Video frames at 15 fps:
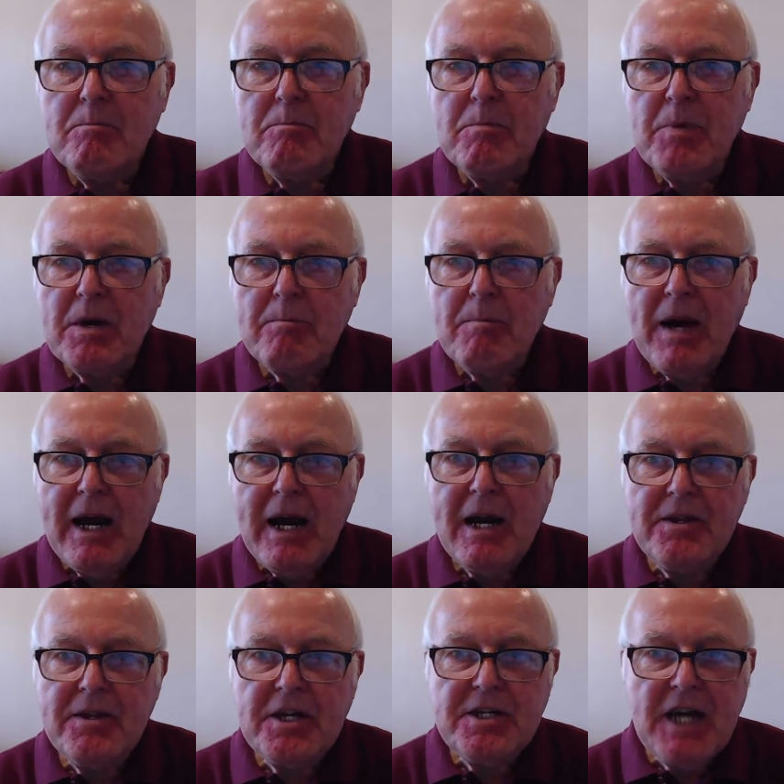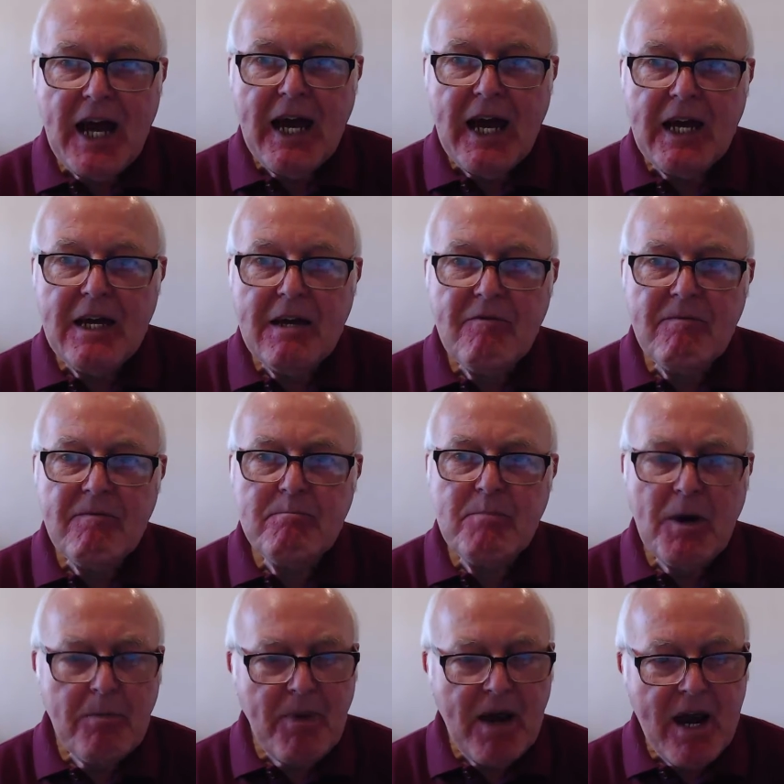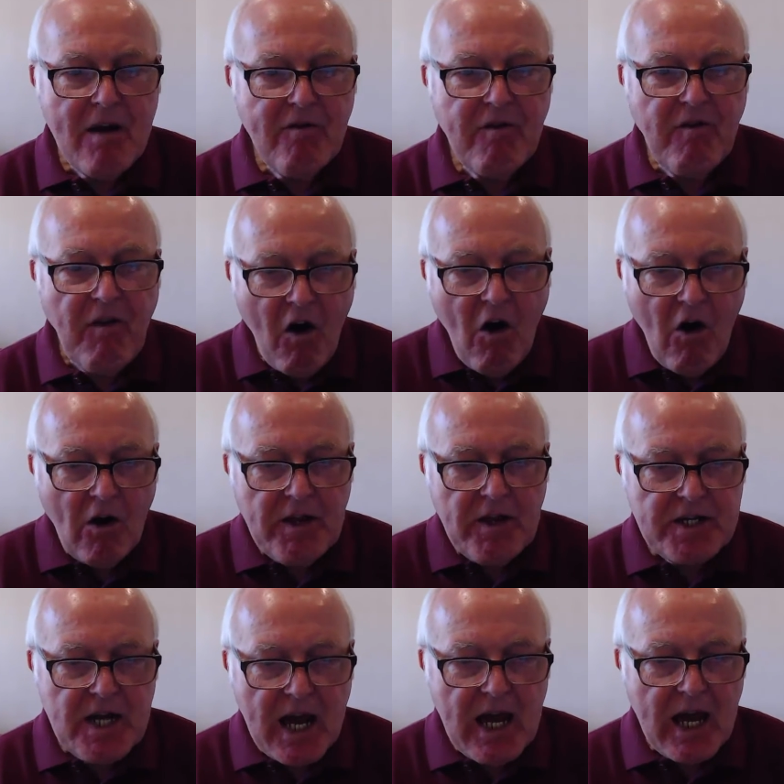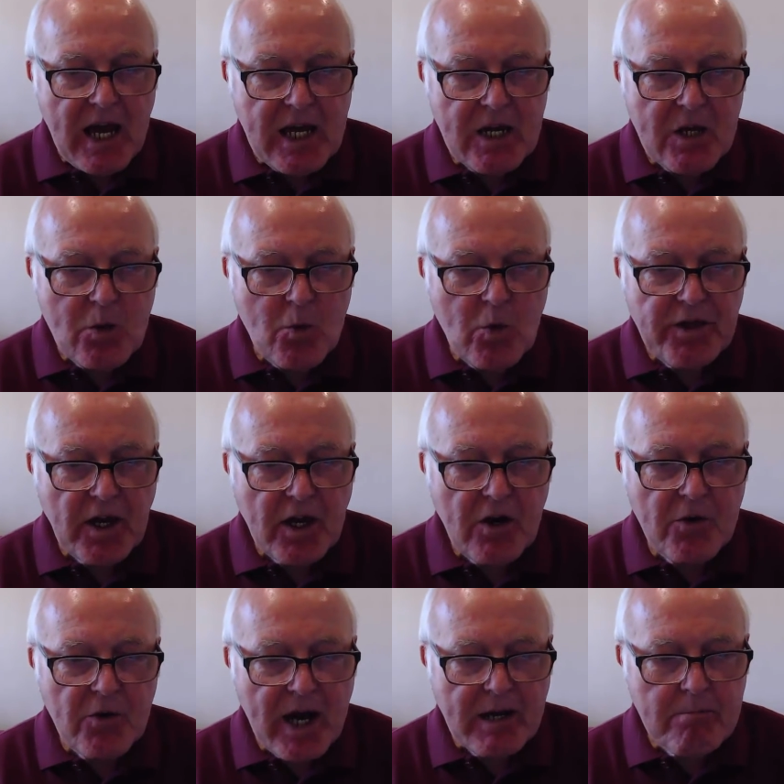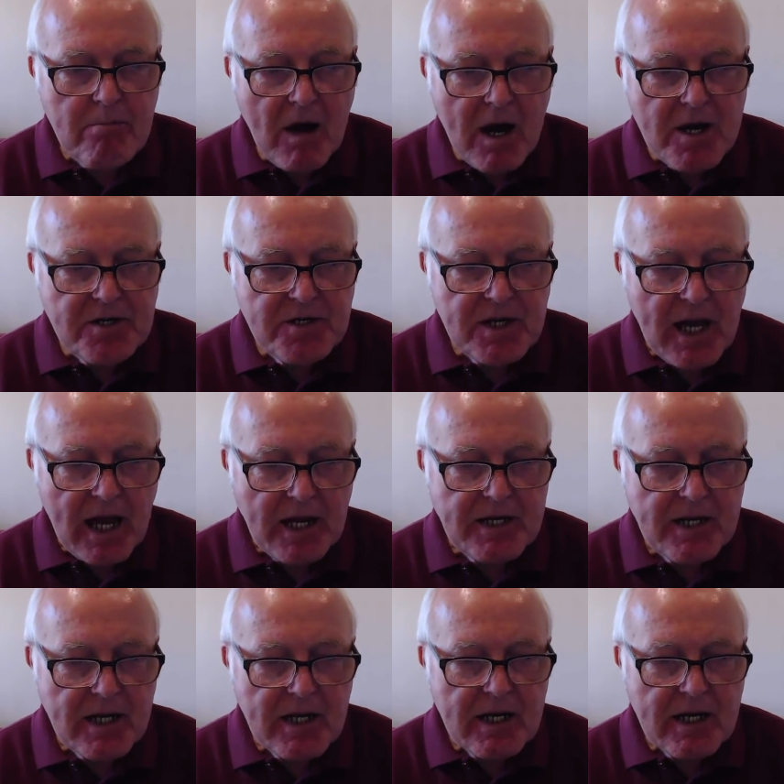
prepare the day, prepare for the day with the correct mindset